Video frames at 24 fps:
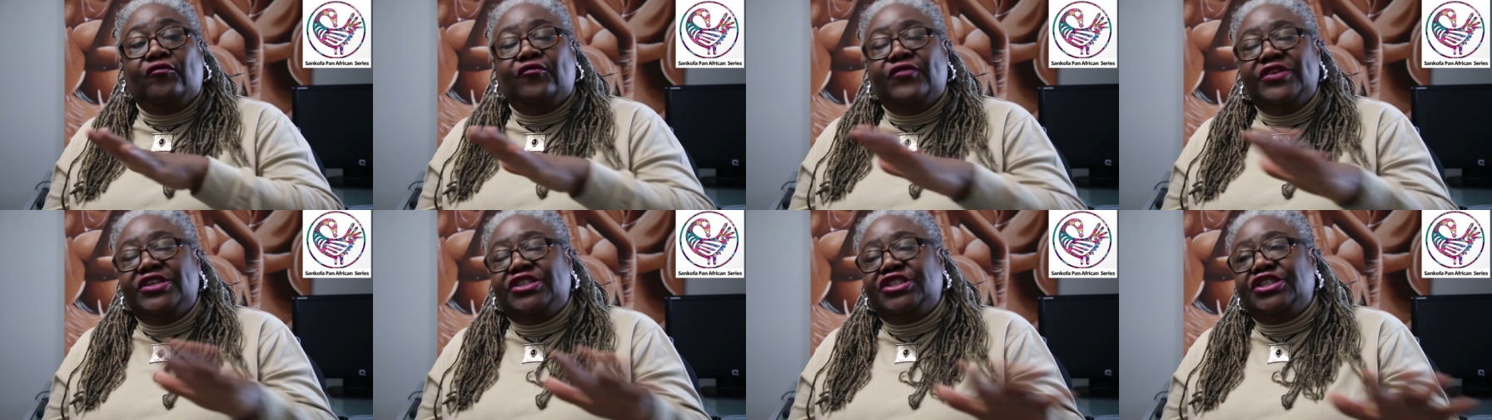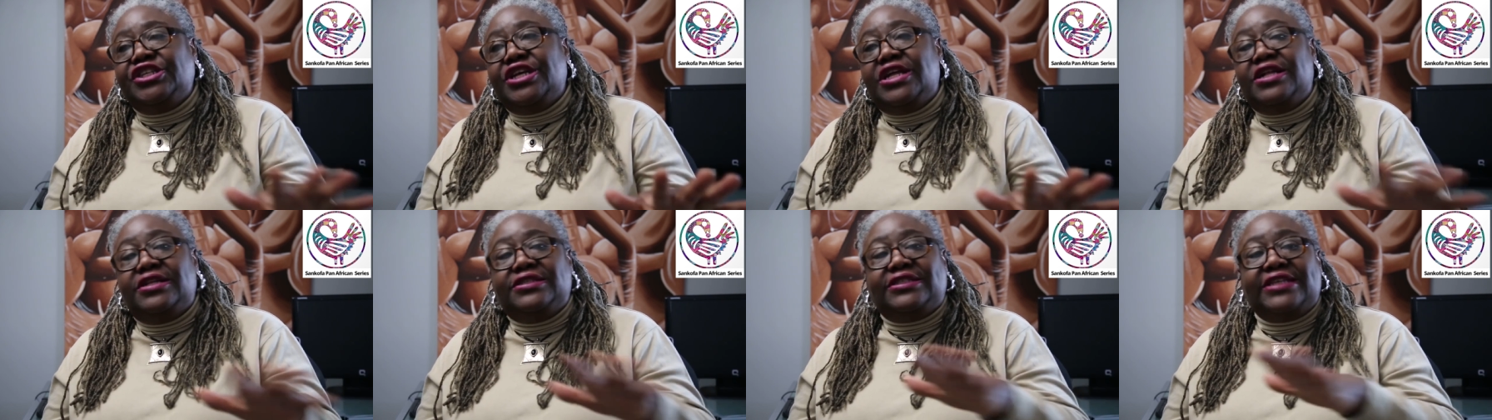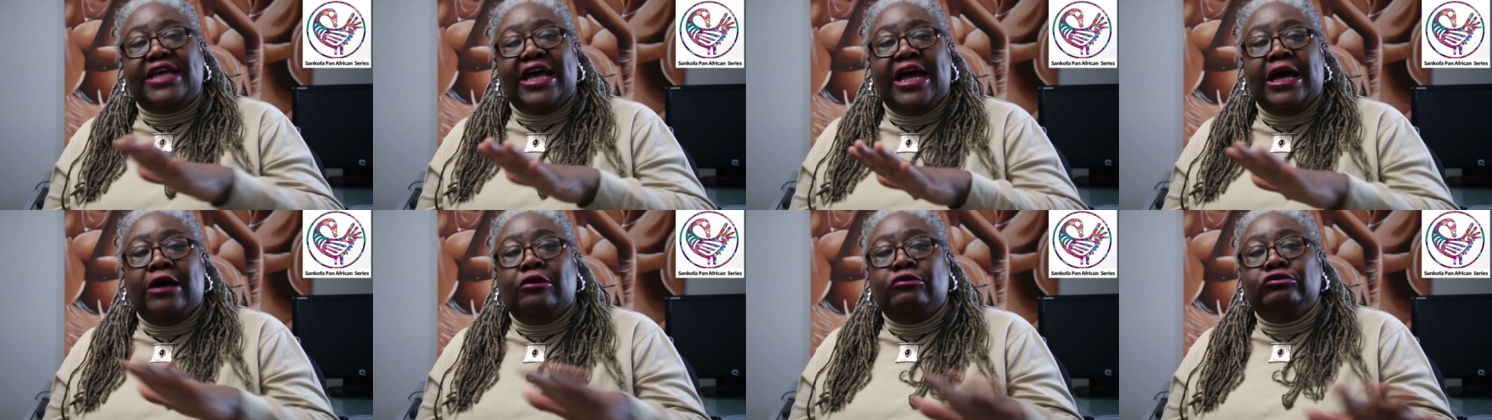
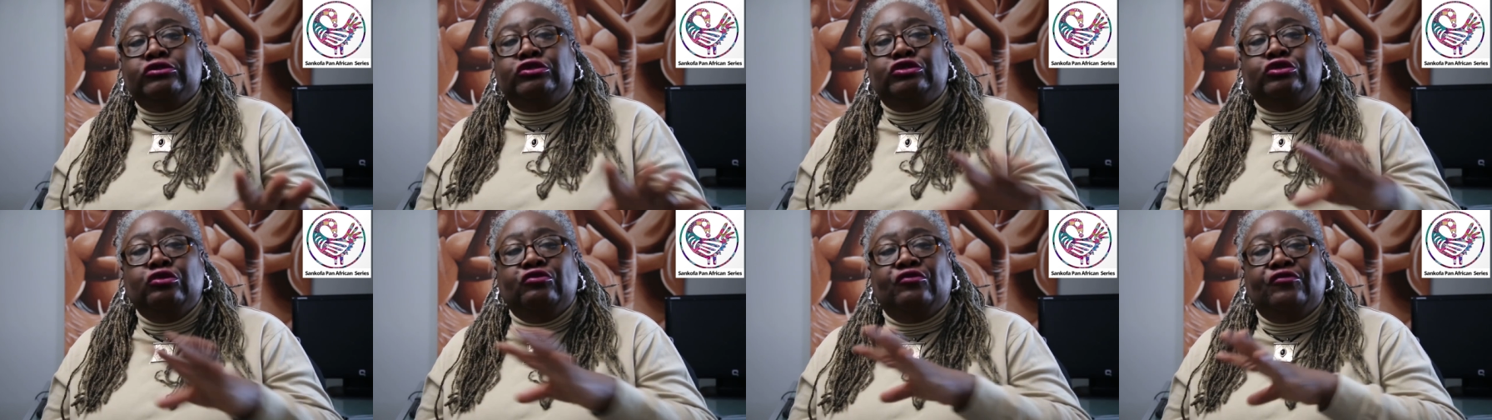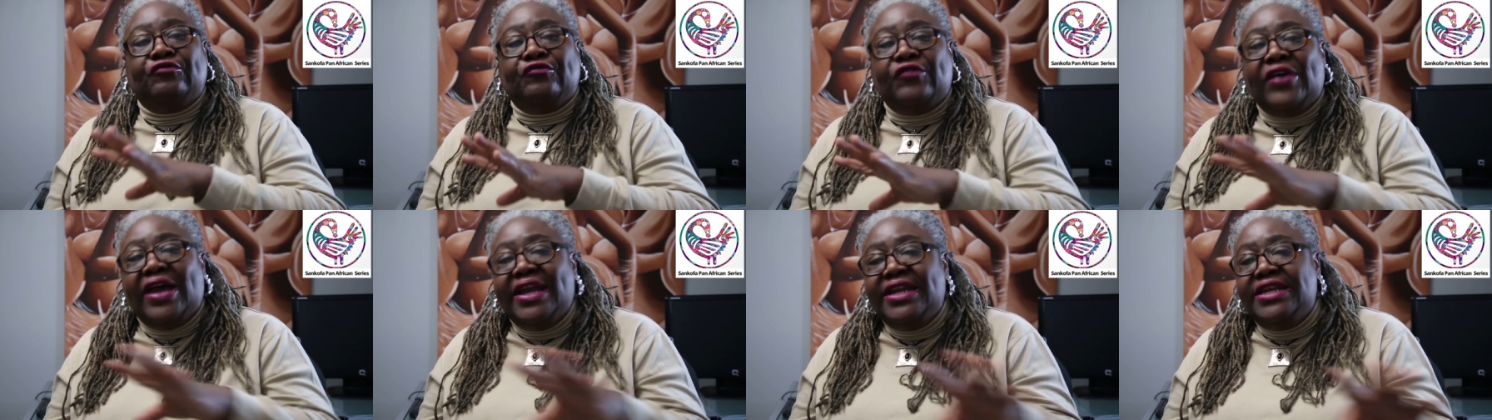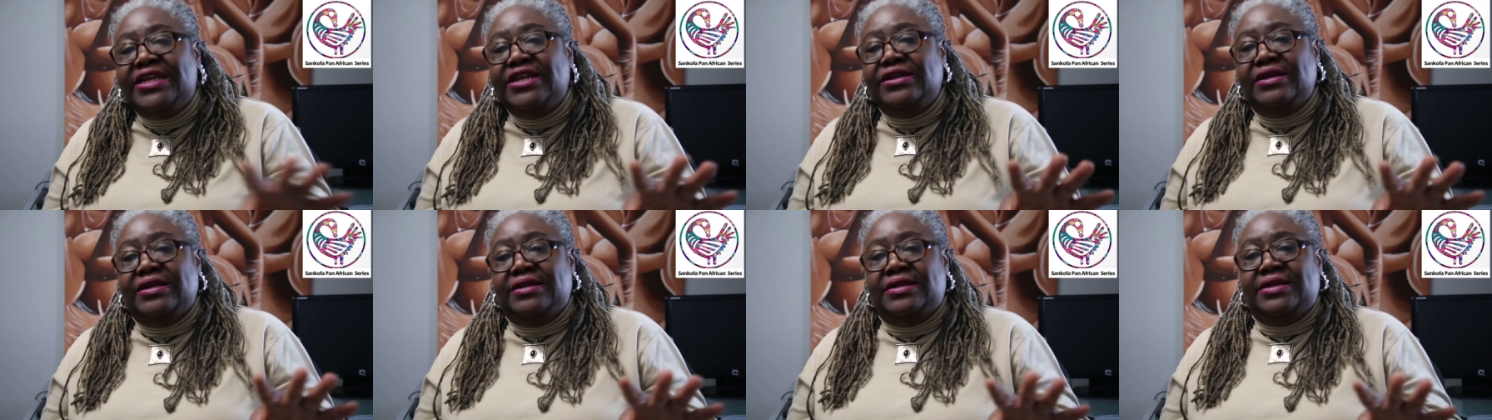officials out to
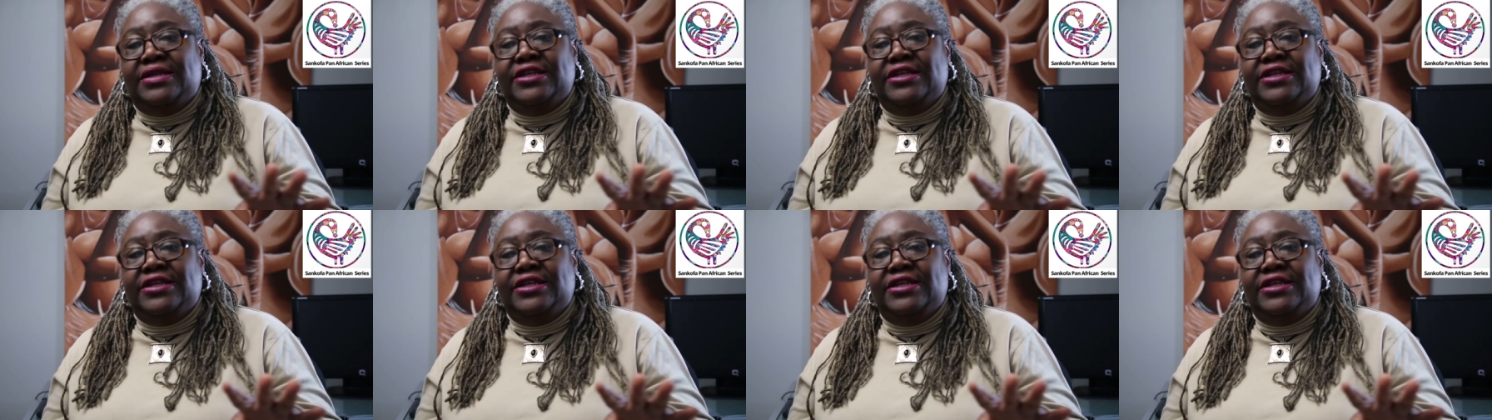find the,